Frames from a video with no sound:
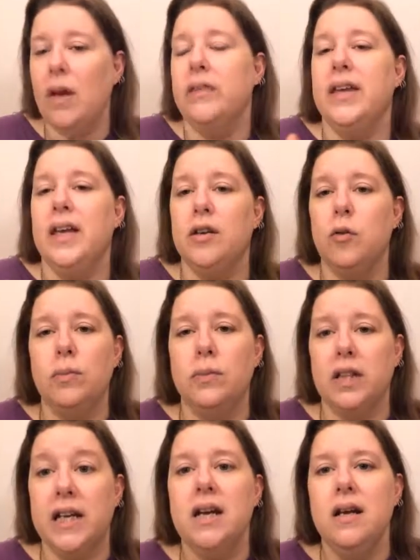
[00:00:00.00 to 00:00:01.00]
then
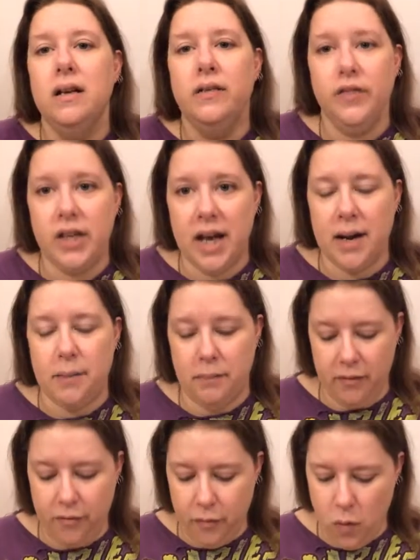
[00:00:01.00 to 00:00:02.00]
normally the night
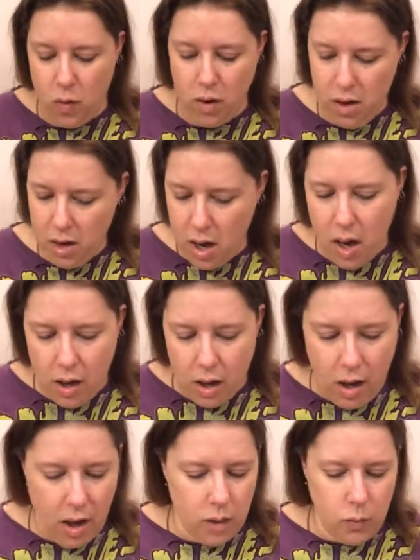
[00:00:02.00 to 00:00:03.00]
before
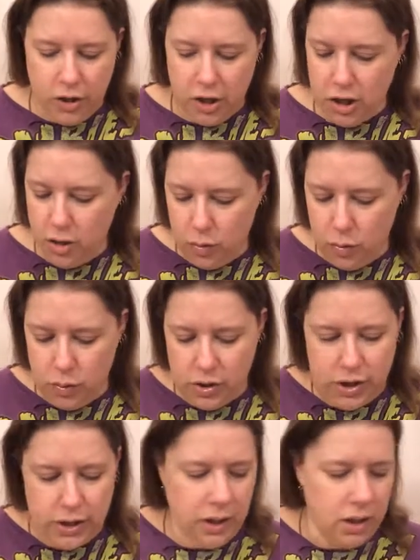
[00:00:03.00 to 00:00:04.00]
I would
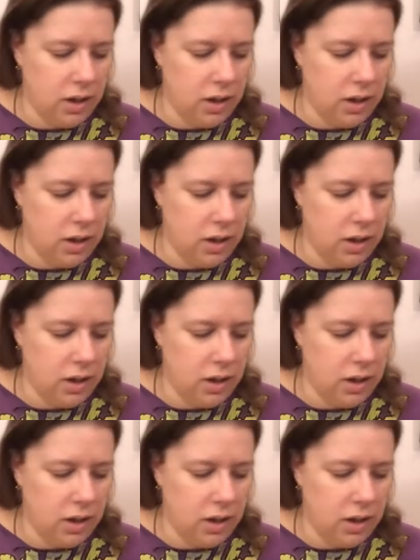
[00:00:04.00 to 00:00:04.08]
use